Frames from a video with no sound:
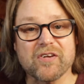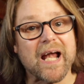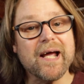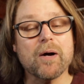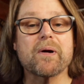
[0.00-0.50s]

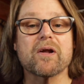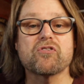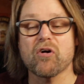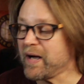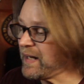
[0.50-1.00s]
today I'm going
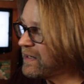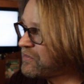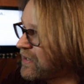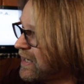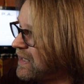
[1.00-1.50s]
to try it.
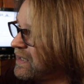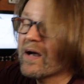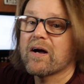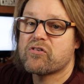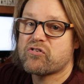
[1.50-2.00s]
It's a
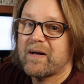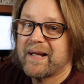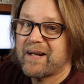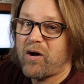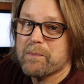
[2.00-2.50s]

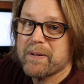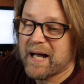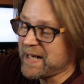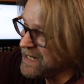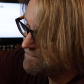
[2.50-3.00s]
Australian
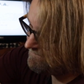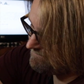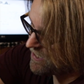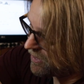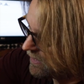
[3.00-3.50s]
IPA.
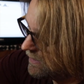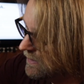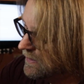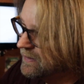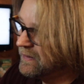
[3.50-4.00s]
Oh,
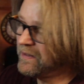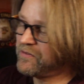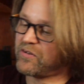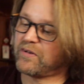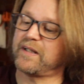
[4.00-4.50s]

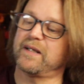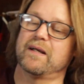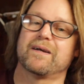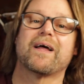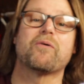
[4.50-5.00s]
it's got the,
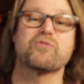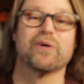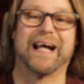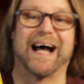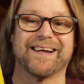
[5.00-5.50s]
that was
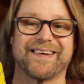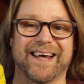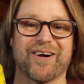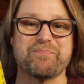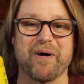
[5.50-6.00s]
really hard to
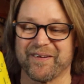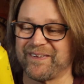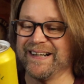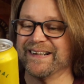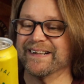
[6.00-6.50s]
get off, by the
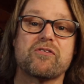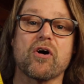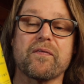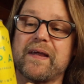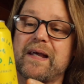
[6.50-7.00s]
way. It's
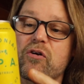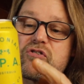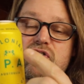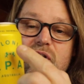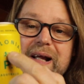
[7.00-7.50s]
got the
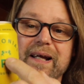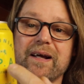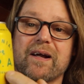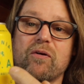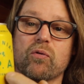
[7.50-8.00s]

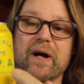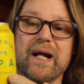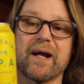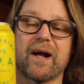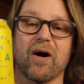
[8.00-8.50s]
Australian
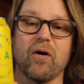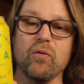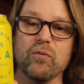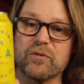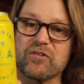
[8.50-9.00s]
green and
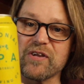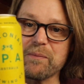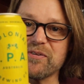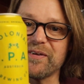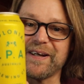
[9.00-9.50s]
gold, which is
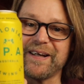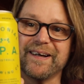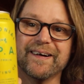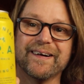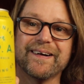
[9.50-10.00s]
absolutely
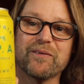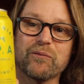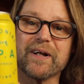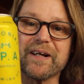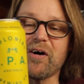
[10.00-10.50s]
really